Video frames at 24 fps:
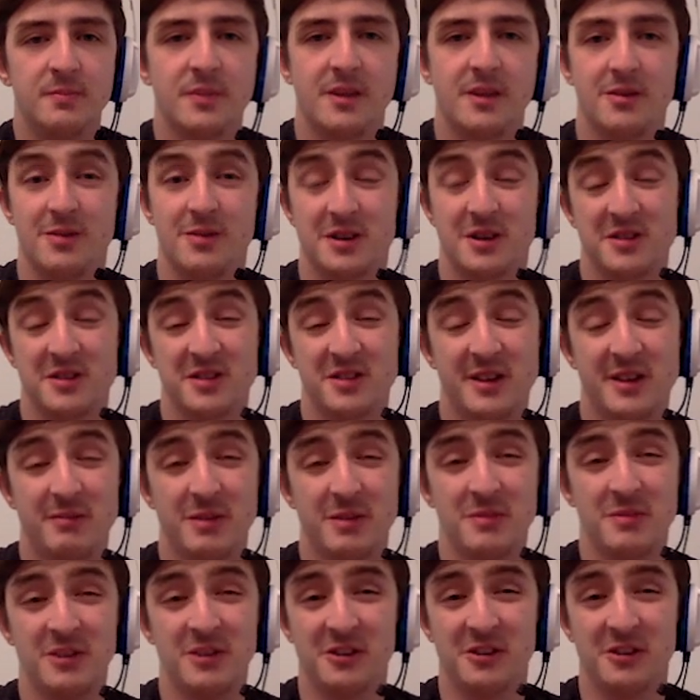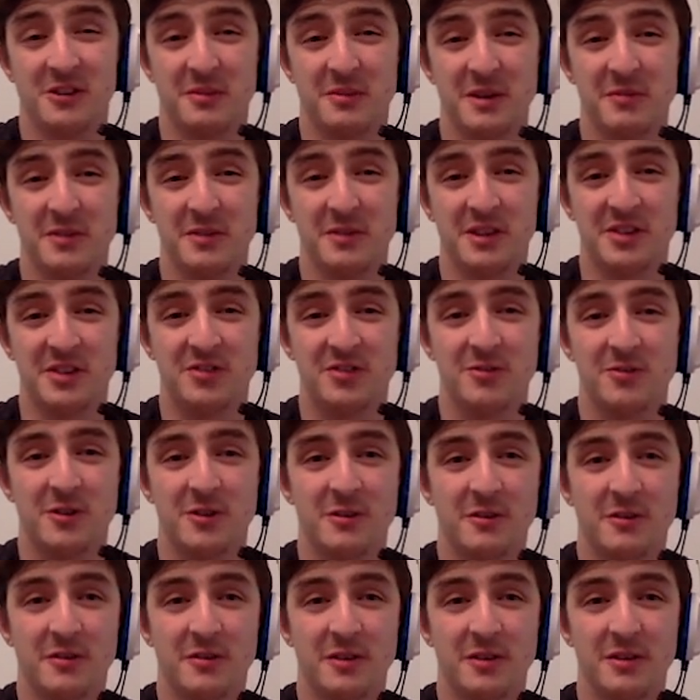So I can see Whimsicott being really
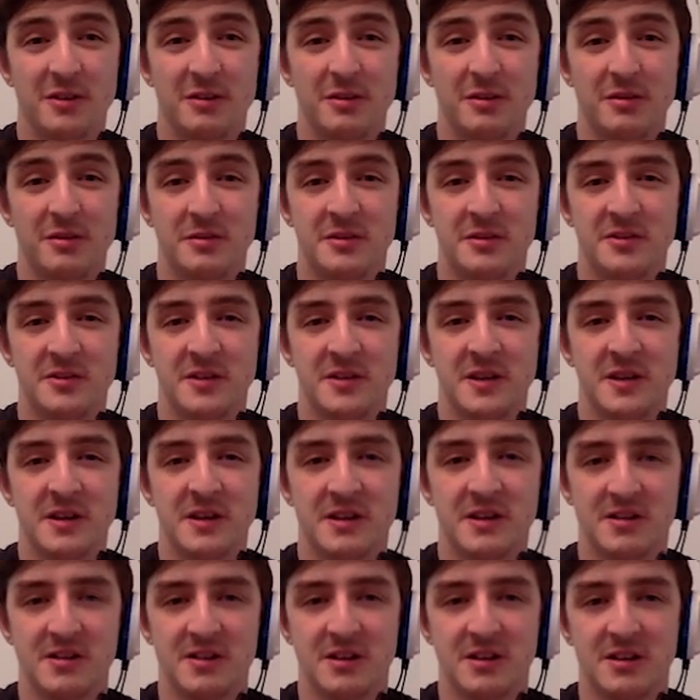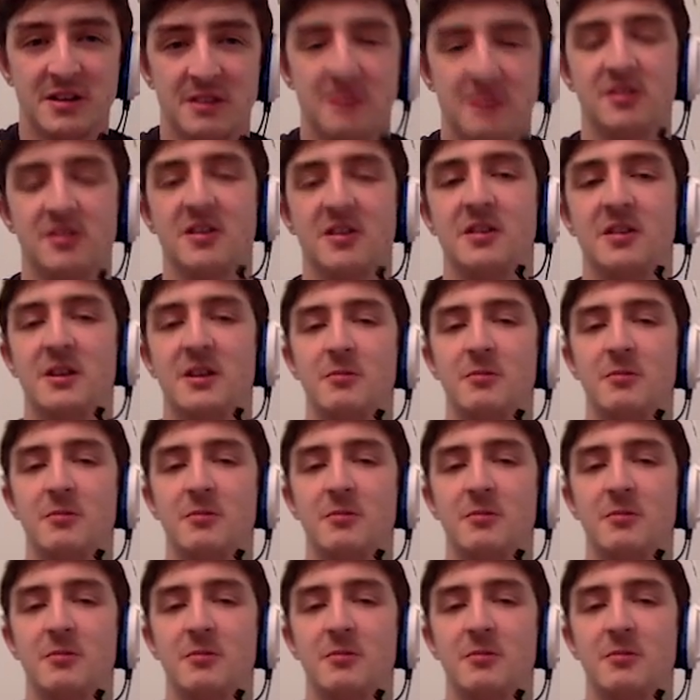strong for MysticGass here, because it only